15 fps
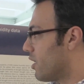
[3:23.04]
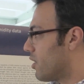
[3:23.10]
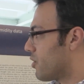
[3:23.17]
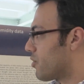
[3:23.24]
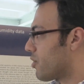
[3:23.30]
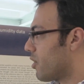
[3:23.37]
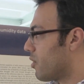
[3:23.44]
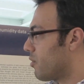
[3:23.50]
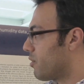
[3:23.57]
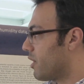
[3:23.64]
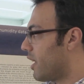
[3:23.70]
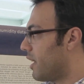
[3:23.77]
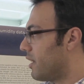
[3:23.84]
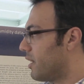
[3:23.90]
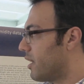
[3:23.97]
so
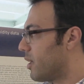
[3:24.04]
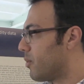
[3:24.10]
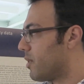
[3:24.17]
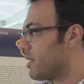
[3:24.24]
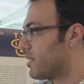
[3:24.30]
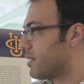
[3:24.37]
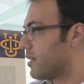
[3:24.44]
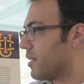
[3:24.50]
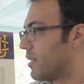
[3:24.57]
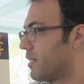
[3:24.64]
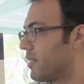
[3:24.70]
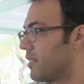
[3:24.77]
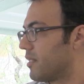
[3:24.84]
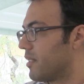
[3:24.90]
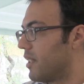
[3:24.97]
the idea was
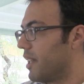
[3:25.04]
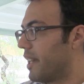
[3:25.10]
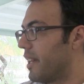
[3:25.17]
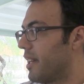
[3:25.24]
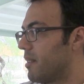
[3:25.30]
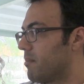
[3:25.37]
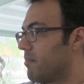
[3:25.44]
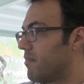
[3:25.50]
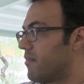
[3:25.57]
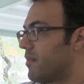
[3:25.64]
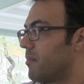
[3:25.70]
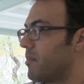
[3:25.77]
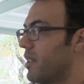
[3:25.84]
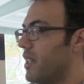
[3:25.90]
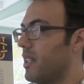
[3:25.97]
again
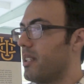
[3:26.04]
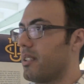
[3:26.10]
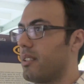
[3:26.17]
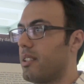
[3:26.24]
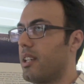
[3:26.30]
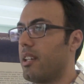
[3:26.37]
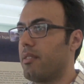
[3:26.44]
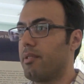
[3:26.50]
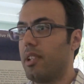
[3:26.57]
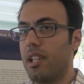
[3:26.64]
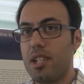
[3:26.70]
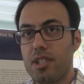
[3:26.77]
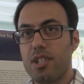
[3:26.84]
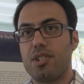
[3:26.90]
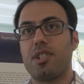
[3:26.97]
from the
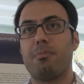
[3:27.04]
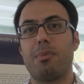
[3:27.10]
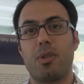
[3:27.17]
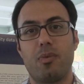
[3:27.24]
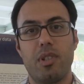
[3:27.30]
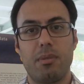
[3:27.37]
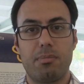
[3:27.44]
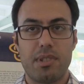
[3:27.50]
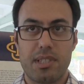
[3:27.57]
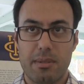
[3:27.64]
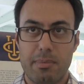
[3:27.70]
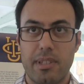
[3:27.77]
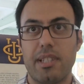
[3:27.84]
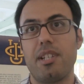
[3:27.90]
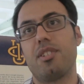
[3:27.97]
relationship between
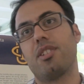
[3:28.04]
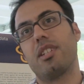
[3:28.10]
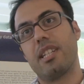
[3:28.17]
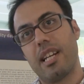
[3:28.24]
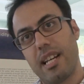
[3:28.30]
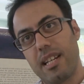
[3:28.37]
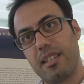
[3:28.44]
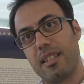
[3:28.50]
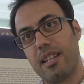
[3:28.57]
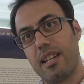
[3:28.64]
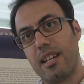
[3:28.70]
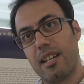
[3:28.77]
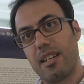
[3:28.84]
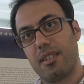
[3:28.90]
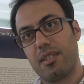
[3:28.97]
precipitation and
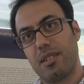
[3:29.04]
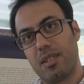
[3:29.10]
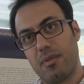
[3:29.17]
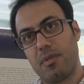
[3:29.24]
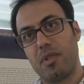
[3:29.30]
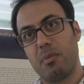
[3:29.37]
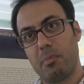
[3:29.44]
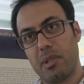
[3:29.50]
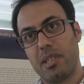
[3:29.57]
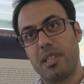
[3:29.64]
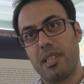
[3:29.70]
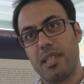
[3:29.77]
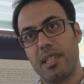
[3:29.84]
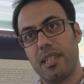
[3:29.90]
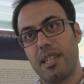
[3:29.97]
relative
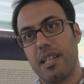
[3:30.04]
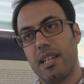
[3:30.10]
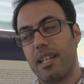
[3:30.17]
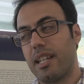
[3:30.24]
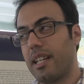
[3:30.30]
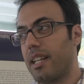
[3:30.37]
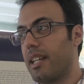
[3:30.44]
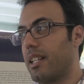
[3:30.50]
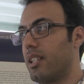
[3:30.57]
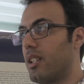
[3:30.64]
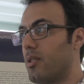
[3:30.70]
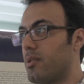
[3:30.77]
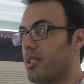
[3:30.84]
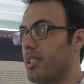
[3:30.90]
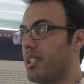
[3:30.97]
humidity, and
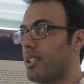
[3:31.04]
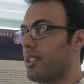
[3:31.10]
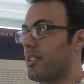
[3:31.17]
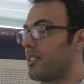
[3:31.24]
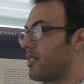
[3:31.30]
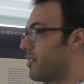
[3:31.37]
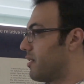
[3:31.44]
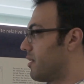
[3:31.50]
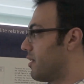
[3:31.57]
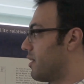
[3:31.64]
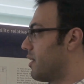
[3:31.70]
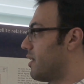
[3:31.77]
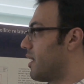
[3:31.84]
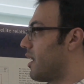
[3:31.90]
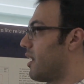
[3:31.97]
using
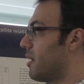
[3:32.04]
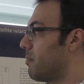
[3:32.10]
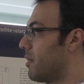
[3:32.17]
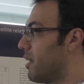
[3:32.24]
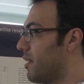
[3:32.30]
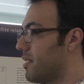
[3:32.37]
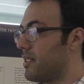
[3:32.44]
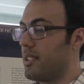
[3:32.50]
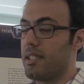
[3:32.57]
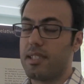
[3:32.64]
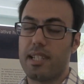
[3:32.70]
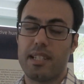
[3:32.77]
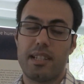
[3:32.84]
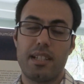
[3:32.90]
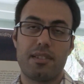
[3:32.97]
the hypothesis
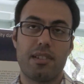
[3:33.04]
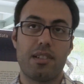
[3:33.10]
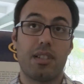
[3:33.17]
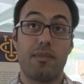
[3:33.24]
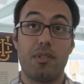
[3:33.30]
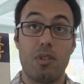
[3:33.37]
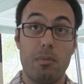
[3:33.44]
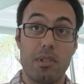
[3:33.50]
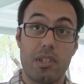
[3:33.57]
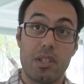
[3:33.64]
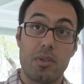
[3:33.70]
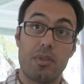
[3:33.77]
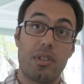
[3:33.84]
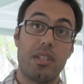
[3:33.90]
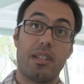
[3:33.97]
that the relative humidity
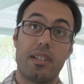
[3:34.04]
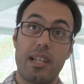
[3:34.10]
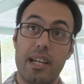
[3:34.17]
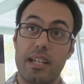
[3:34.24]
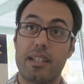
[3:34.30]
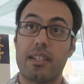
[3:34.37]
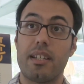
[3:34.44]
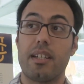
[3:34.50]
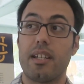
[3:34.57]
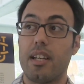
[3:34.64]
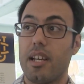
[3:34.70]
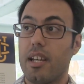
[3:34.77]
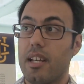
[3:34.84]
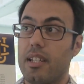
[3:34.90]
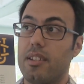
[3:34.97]
could detect the
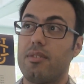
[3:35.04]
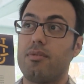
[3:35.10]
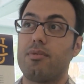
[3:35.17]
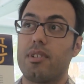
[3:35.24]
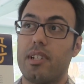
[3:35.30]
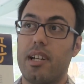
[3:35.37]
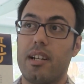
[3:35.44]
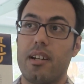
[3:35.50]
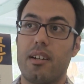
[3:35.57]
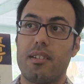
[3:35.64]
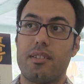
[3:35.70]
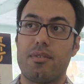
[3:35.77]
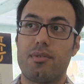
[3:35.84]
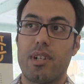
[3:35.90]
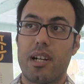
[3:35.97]

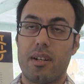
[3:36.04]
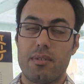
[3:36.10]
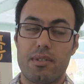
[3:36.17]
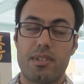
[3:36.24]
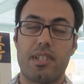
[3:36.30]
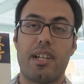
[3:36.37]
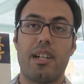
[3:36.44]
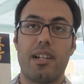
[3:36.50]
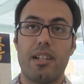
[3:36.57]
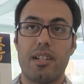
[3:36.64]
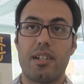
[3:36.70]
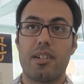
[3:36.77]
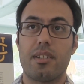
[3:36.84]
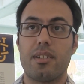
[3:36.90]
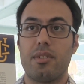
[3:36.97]
droughts
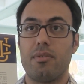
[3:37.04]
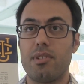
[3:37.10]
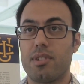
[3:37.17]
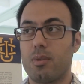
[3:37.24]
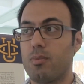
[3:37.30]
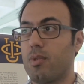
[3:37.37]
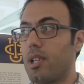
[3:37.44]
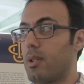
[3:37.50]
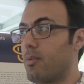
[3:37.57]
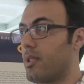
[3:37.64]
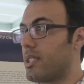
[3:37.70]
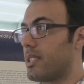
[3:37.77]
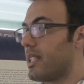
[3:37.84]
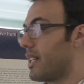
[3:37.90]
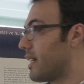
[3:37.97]
earlier. The reason why
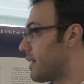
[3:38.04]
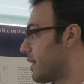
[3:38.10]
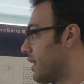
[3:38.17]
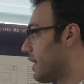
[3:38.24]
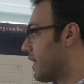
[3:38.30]
was that